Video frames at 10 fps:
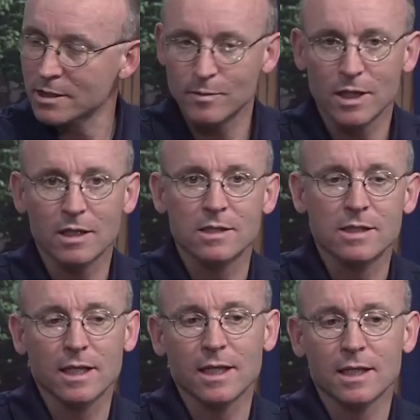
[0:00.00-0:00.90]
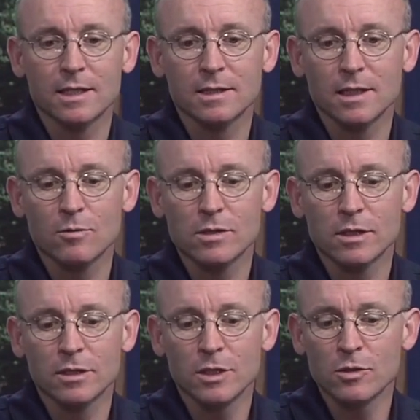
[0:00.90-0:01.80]
to be honest, and it was
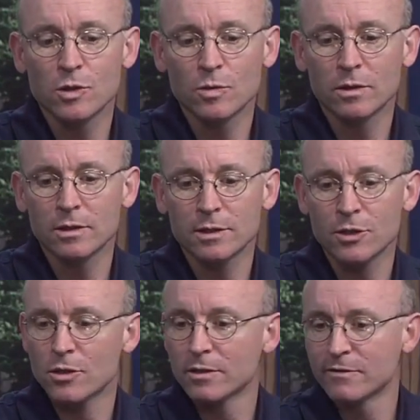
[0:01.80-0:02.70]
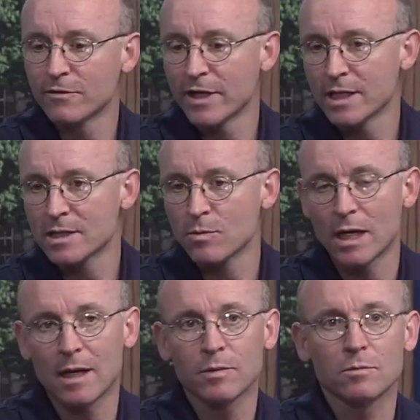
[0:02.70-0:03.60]
an unusual turn of events. What
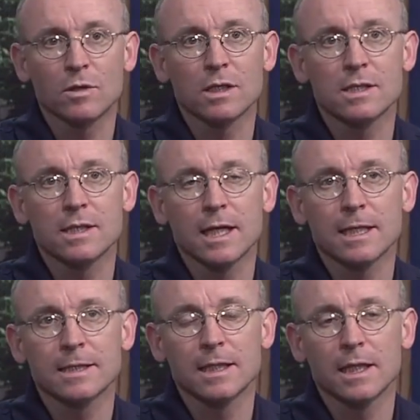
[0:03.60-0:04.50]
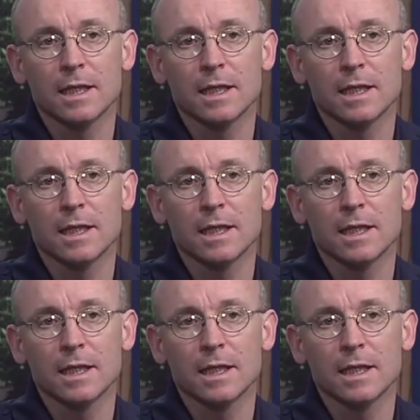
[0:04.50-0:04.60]
happened was that uh,